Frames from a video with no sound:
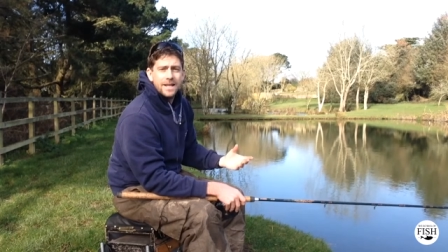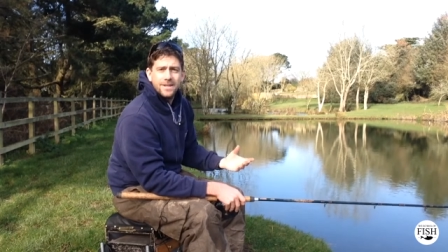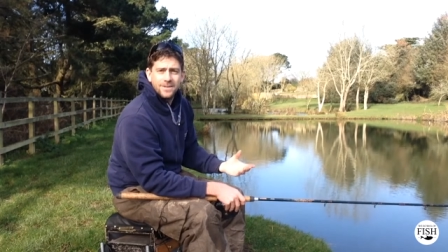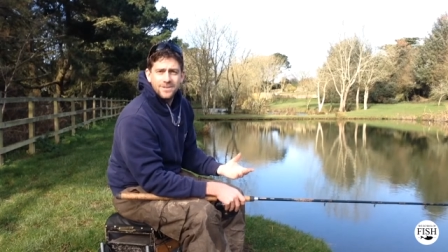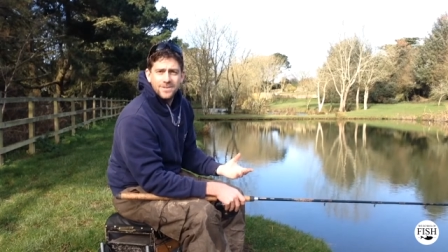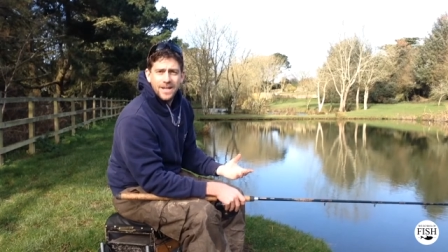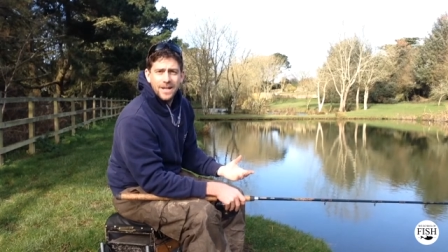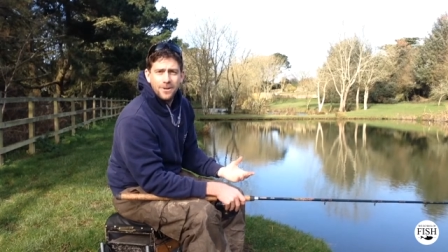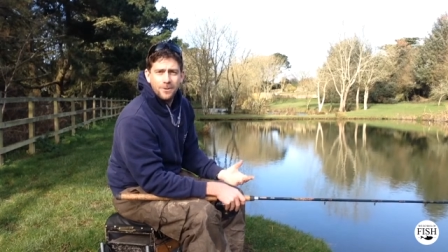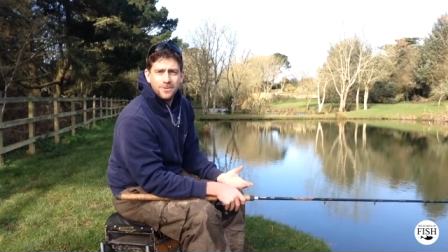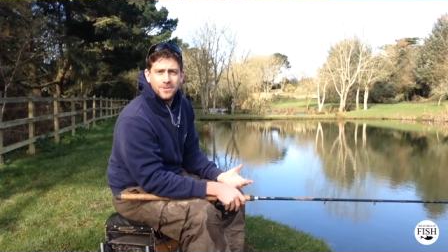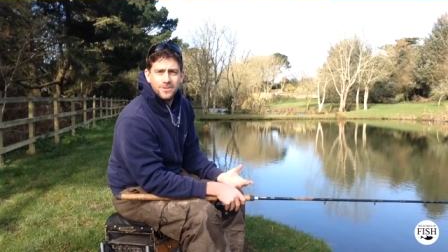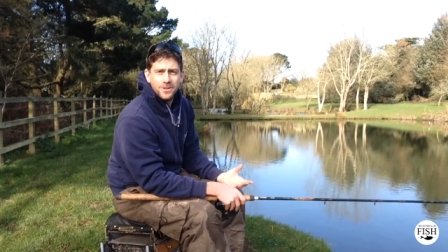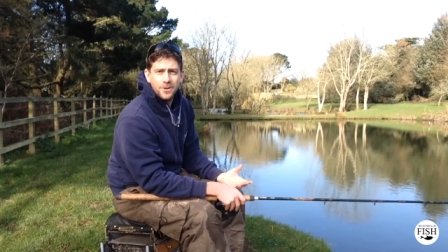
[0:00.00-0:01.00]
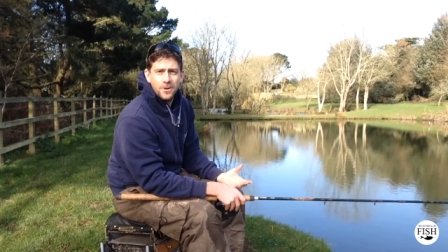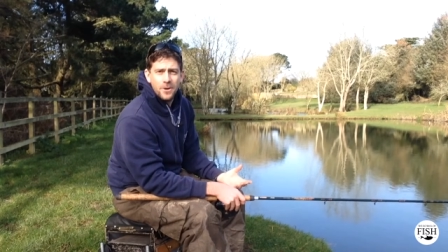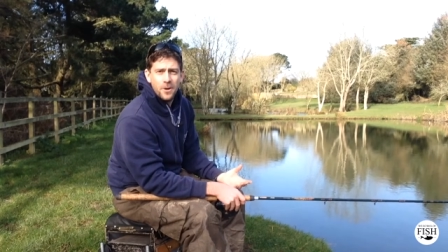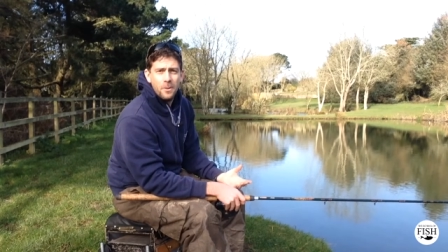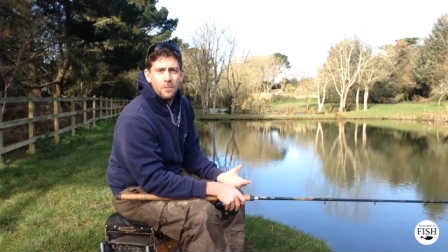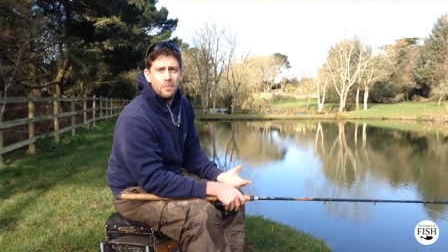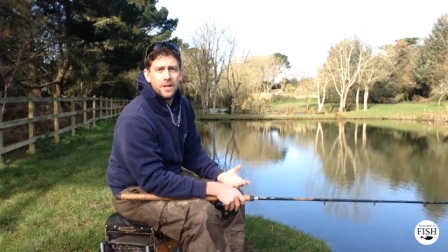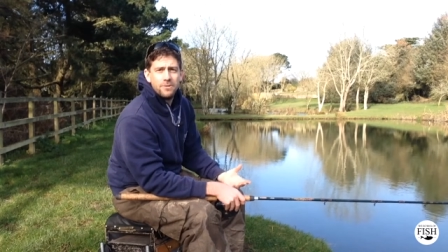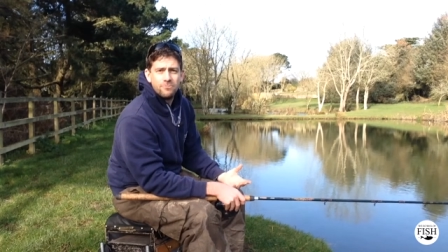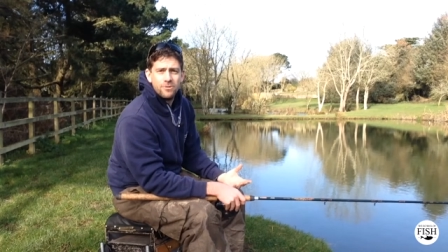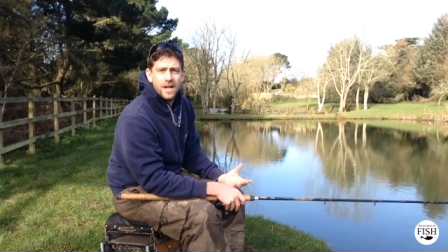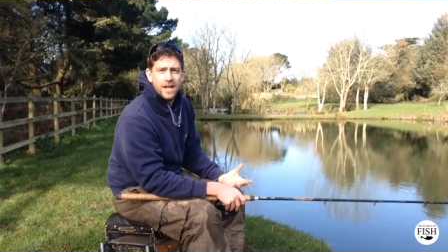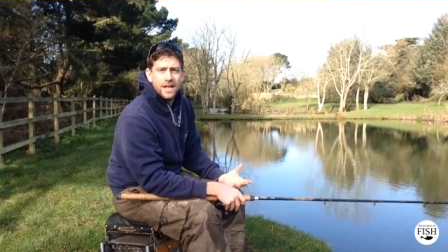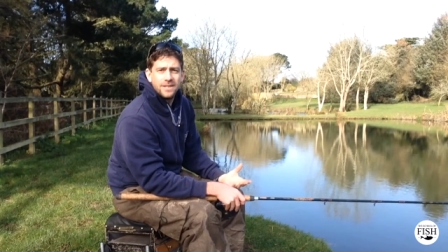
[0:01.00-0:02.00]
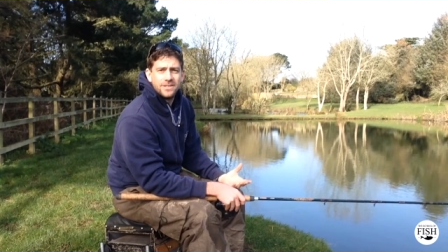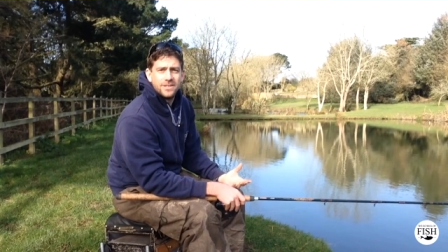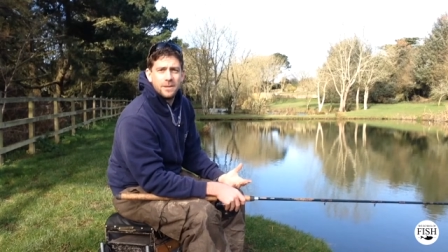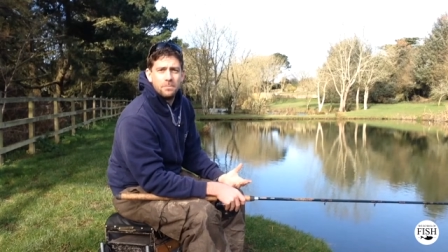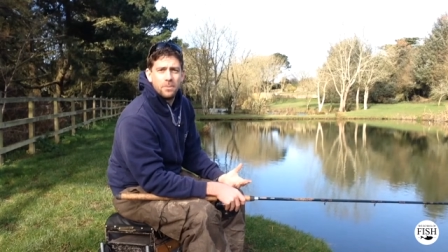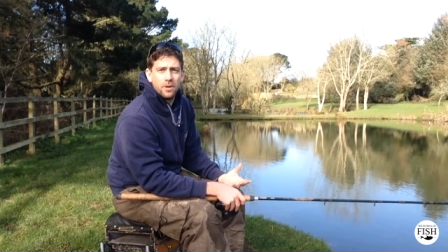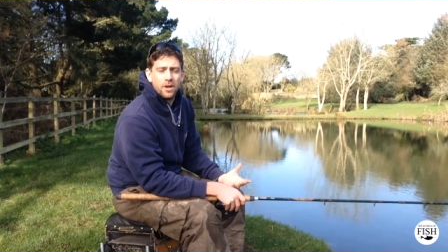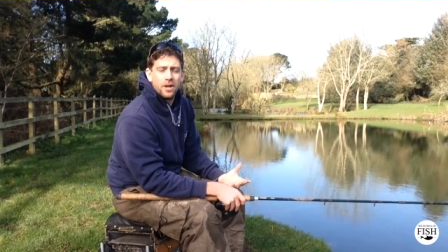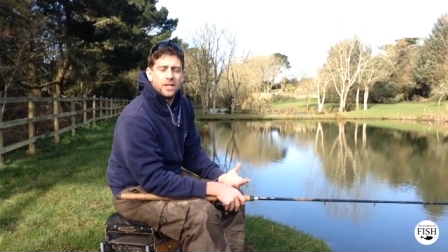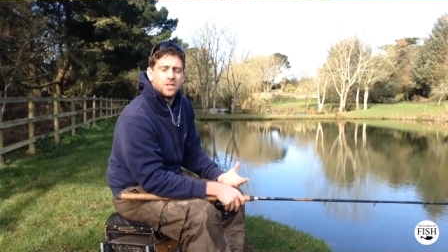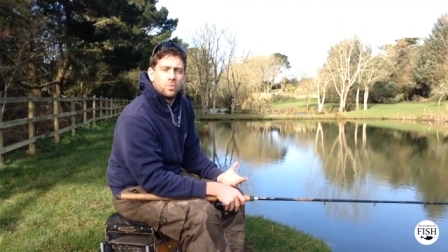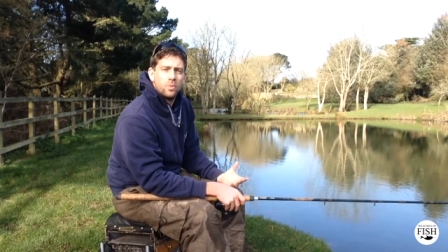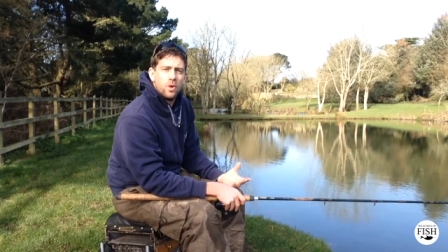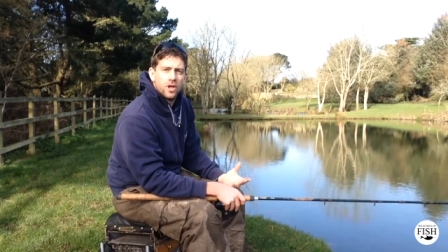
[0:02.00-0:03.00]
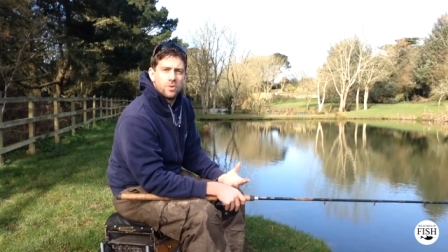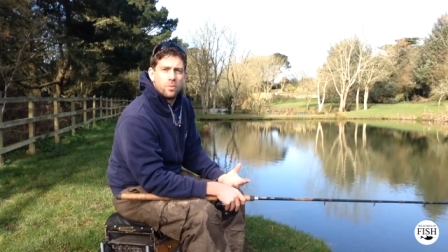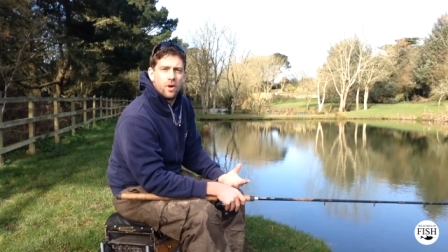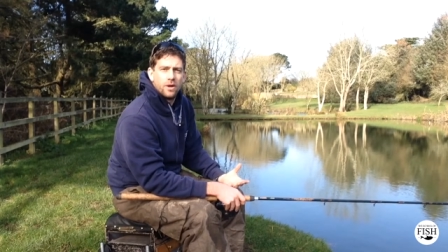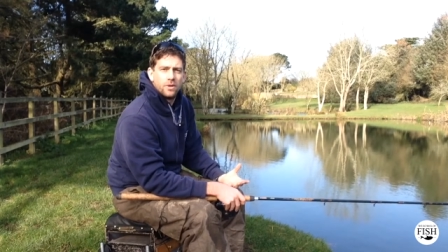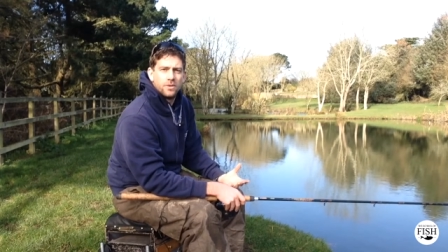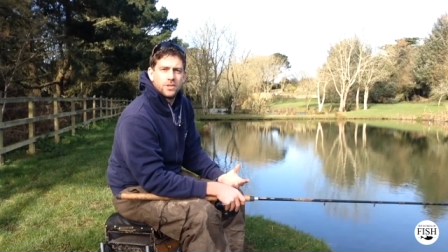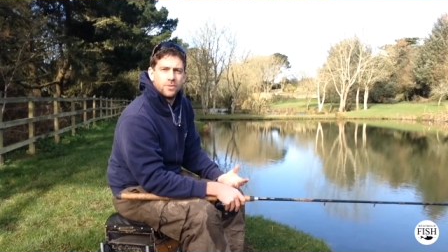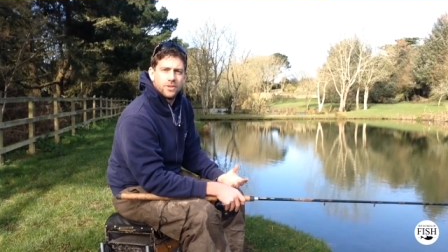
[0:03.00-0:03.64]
It doesn't take long to do, but it really is simple and it's worthwhile.